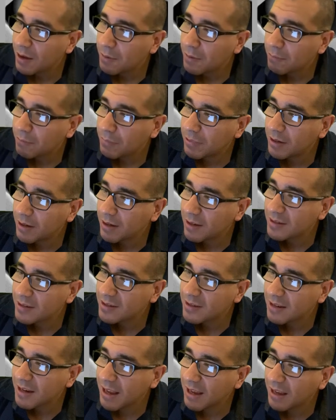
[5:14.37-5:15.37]
plus
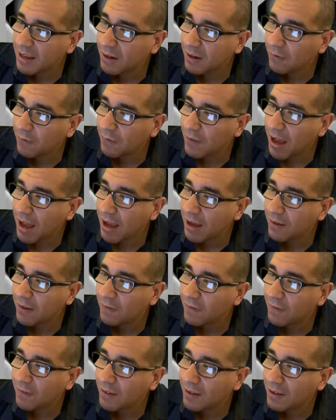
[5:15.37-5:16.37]
negative 5,
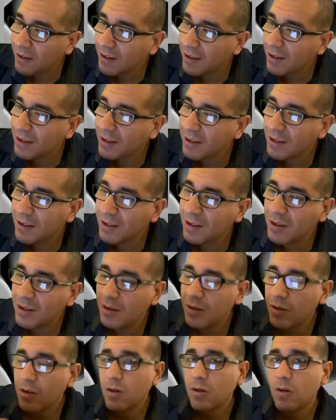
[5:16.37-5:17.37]

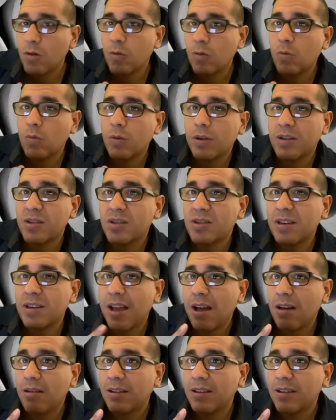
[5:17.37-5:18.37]
which
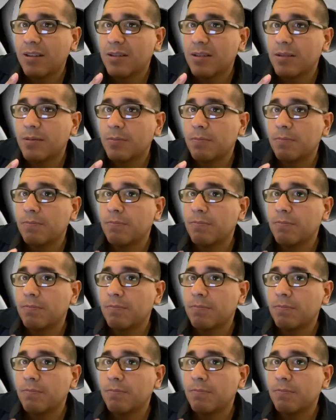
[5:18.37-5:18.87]
now gives